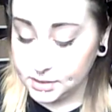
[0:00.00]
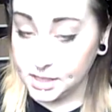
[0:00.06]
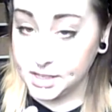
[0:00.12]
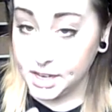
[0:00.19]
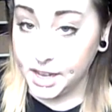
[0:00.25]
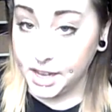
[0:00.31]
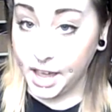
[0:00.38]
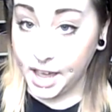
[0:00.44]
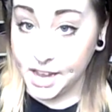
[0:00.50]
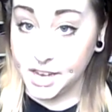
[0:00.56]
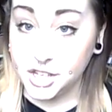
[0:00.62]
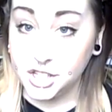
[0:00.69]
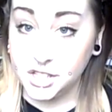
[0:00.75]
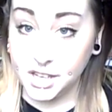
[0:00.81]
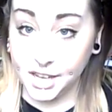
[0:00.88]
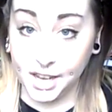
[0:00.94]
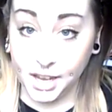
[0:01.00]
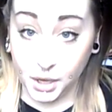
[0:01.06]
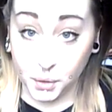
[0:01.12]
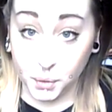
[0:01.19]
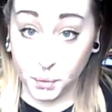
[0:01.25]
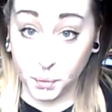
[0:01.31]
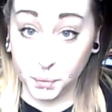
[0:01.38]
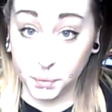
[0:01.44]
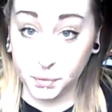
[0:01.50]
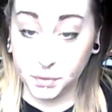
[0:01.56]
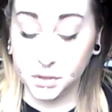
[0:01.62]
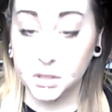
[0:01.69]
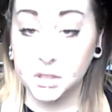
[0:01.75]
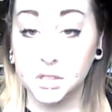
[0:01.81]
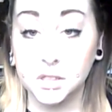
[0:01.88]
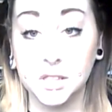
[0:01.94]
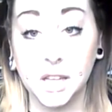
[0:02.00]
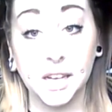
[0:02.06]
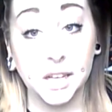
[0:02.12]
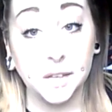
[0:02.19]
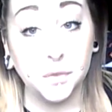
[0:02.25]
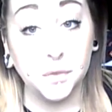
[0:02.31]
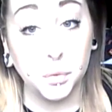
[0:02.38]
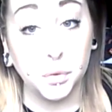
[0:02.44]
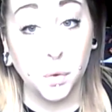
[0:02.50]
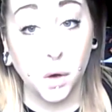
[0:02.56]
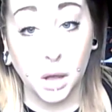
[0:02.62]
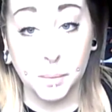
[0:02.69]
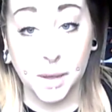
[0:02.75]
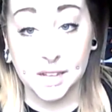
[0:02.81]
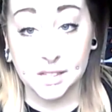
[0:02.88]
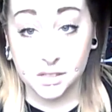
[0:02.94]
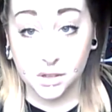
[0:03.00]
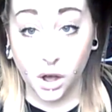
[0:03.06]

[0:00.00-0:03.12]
They take ages to heal. They leave you with quite bad